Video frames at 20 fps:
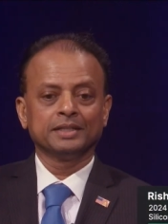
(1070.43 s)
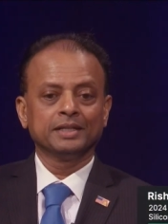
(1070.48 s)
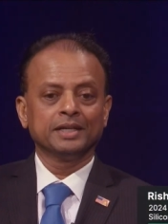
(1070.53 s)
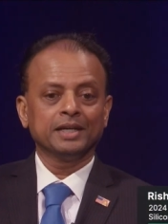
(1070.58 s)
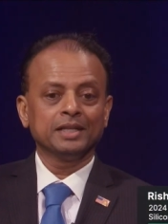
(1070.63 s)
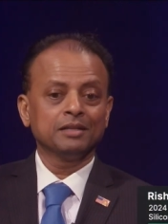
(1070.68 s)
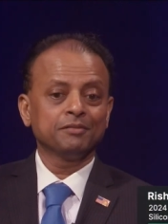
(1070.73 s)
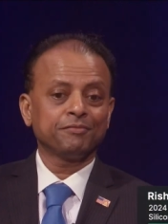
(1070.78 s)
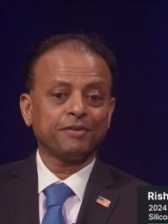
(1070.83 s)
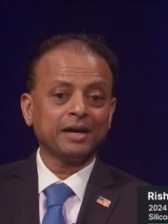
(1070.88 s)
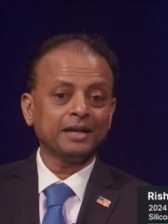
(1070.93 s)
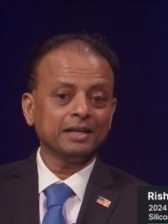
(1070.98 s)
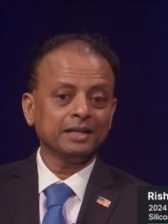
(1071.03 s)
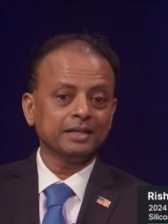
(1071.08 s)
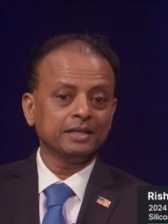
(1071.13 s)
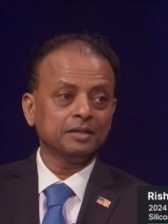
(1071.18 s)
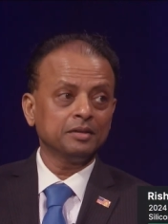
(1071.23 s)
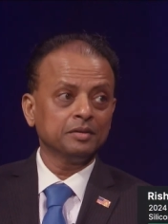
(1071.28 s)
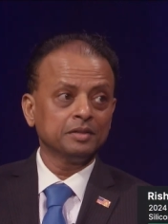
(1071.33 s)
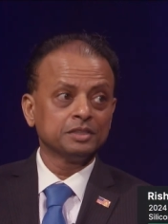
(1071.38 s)
Yeah. And then
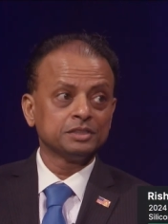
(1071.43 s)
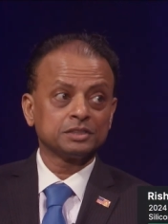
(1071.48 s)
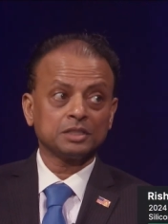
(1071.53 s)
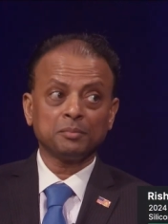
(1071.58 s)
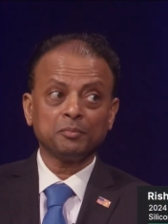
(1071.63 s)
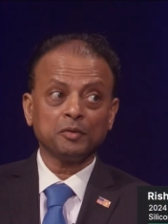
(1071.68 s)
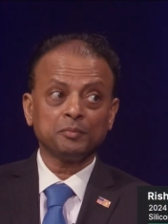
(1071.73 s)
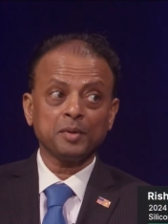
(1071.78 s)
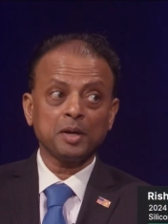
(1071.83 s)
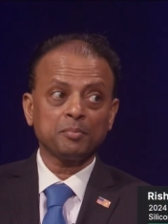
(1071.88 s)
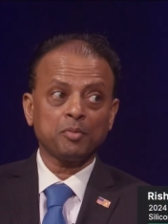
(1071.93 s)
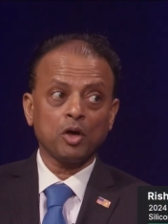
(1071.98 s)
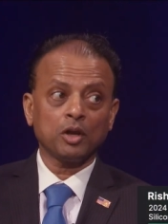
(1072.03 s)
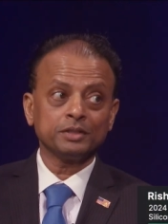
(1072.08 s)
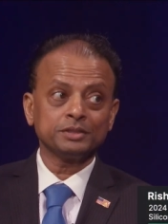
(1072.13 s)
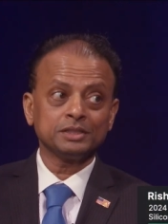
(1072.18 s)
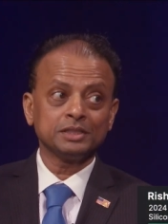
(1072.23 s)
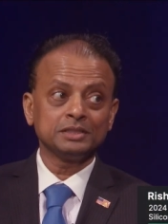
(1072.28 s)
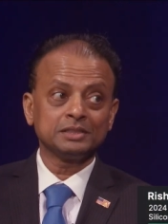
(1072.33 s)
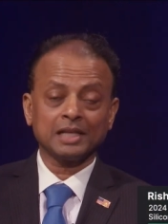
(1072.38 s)
finally, some of my
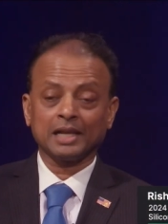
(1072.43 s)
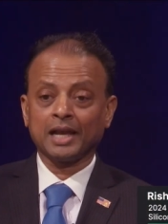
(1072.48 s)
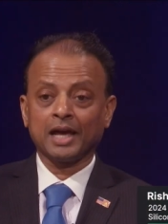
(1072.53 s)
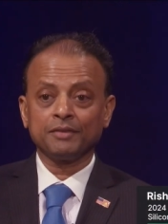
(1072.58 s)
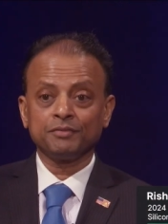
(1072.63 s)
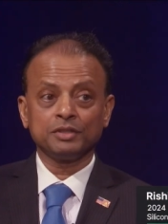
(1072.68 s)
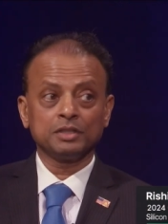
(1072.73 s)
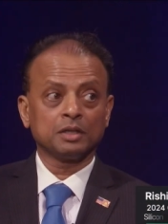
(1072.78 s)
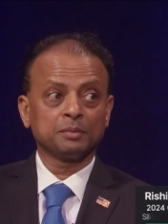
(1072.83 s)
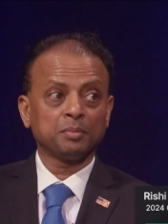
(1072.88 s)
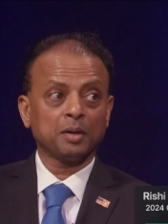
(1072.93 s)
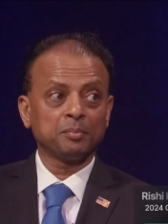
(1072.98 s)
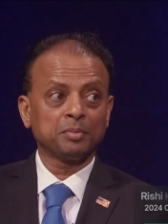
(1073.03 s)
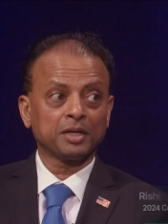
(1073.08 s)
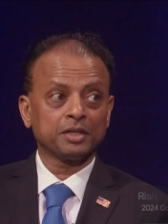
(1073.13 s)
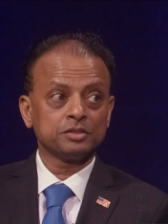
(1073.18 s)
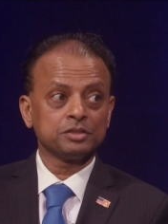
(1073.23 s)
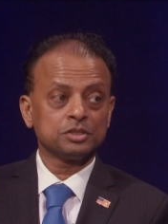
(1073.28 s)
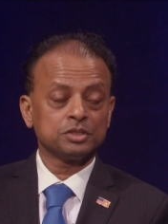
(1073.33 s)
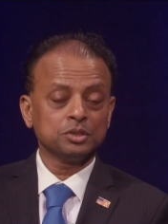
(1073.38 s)
policies align with the
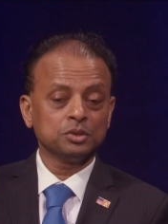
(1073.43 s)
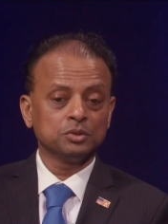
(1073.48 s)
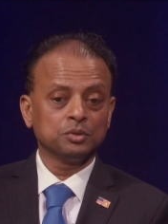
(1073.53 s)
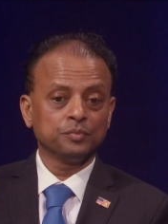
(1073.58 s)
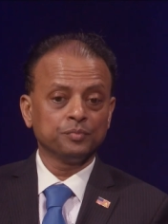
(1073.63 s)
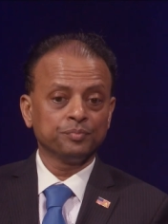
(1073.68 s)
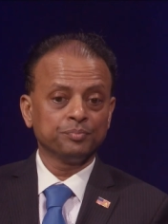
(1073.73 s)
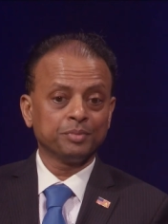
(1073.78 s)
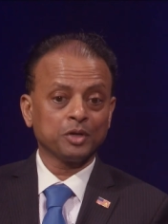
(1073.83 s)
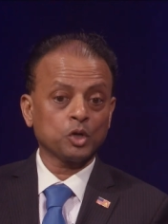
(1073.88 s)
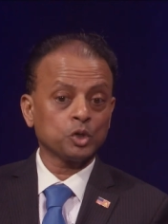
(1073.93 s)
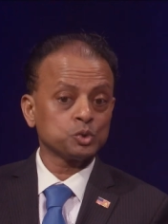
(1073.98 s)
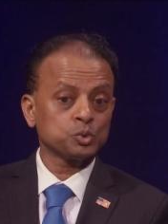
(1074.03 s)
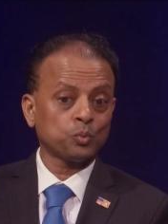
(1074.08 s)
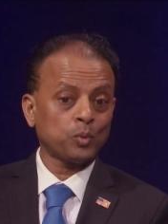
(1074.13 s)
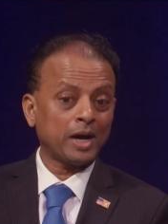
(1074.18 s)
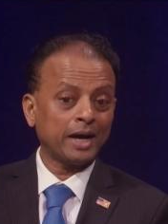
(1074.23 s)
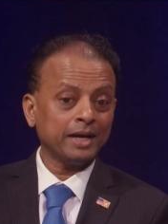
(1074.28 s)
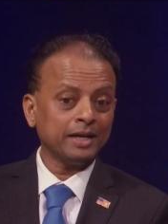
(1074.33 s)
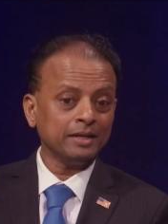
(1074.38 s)
Republicans too. Because
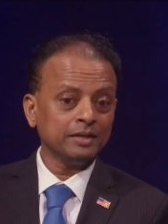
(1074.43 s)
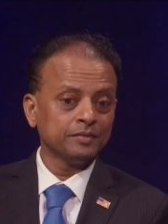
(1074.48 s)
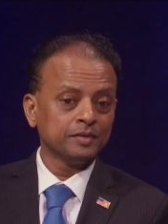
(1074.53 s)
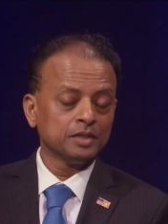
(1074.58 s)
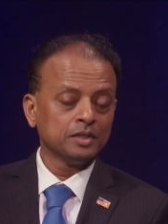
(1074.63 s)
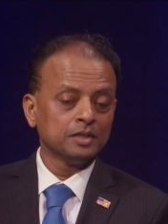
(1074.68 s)
why?